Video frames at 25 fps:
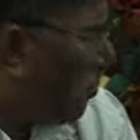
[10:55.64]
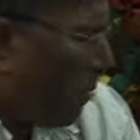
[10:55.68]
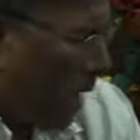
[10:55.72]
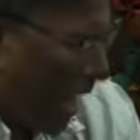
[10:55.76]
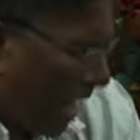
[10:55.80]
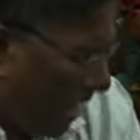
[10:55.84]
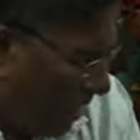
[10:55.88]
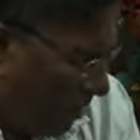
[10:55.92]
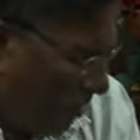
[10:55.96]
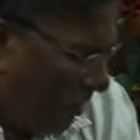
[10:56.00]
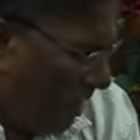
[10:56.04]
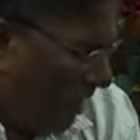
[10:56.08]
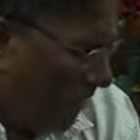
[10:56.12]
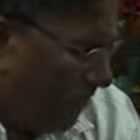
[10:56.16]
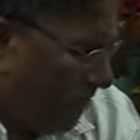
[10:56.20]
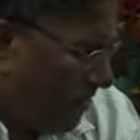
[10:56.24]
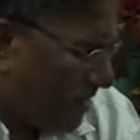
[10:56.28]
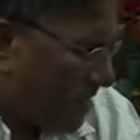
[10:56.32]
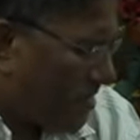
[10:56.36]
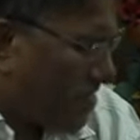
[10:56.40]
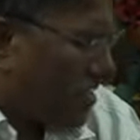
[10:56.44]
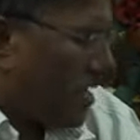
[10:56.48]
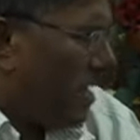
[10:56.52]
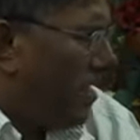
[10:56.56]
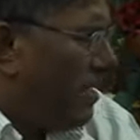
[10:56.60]
But I know
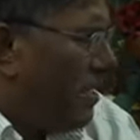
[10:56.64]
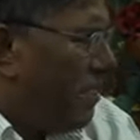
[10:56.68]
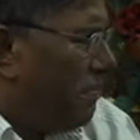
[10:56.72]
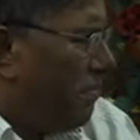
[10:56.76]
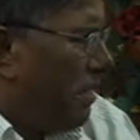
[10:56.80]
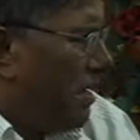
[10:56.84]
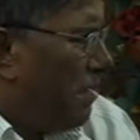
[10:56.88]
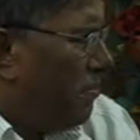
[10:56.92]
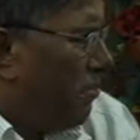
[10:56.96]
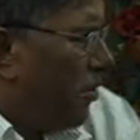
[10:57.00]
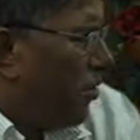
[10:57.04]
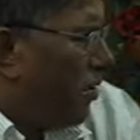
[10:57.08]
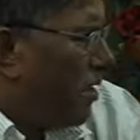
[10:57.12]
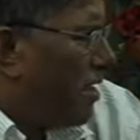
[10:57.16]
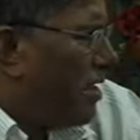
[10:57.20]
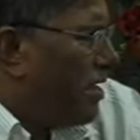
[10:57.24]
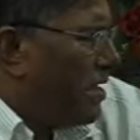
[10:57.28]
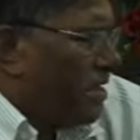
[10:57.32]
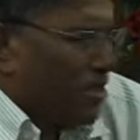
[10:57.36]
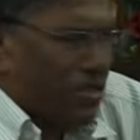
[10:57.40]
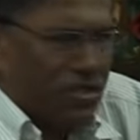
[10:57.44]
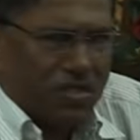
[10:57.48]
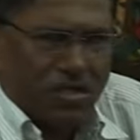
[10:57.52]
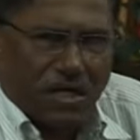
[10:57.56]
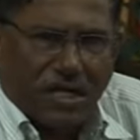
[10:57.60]
every cell in my body
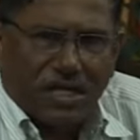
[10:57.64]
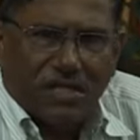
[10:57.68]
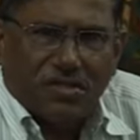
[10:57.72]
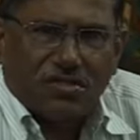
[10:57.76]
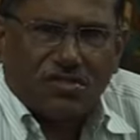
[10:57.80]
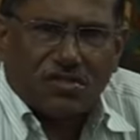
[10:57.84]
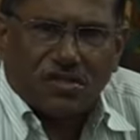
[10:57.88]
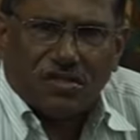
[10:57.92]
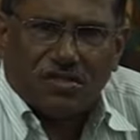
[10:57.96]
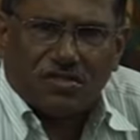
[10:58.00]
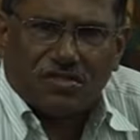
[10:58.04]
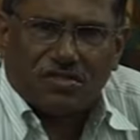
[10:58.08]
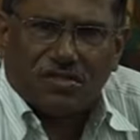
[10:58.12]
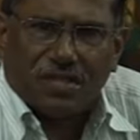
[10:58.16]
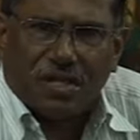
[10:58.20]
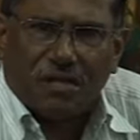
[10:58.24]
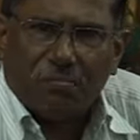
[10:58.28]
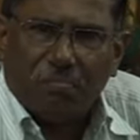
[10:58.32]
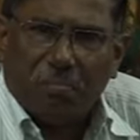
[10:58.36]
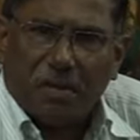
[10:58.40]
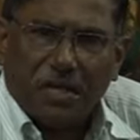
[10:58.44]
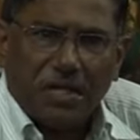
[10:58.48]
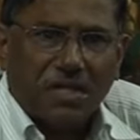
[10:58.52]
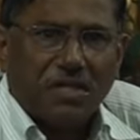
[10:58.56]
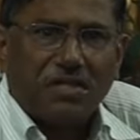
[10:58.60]
has changed since
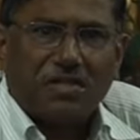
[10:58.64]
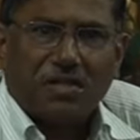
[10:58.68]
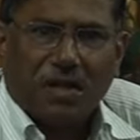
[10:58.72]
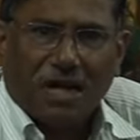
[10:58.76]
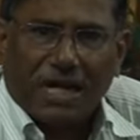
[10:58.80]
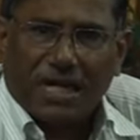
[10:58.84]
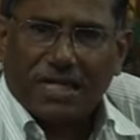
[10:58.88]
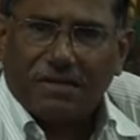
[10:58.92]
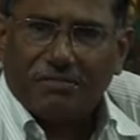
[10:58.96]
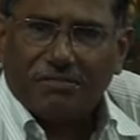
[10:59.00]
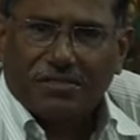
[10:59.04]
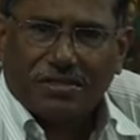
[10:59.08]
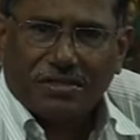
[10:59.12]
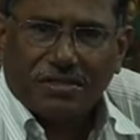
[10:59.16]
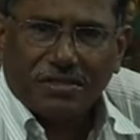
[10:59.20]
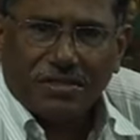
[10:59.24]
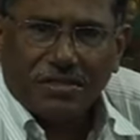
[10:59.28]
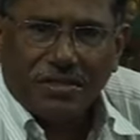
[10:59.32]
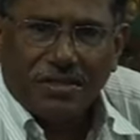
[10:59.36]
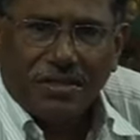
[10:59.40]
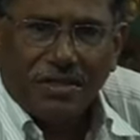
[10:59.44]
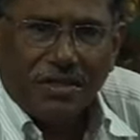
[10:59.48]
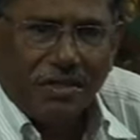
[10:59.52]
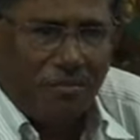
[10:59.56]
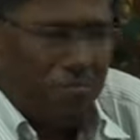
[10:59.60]
then many times.
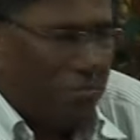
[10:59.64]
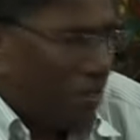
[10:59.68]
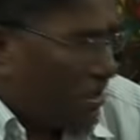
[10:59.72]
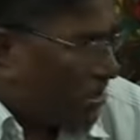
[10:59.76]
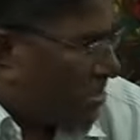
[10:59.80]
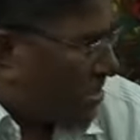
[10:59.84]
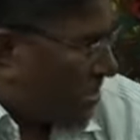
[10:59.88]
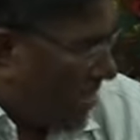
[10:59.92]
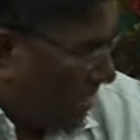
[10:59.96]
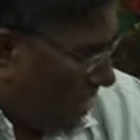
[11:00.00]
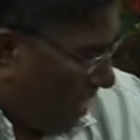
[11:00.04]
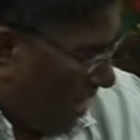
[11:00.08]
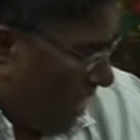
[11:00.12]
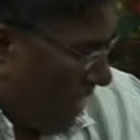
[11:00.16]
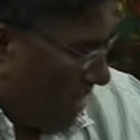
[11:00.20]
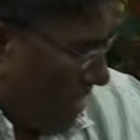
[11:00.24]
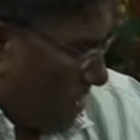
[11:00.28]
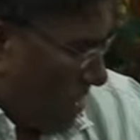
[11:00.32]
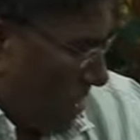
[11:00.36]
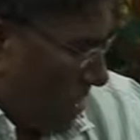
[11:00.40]
But still I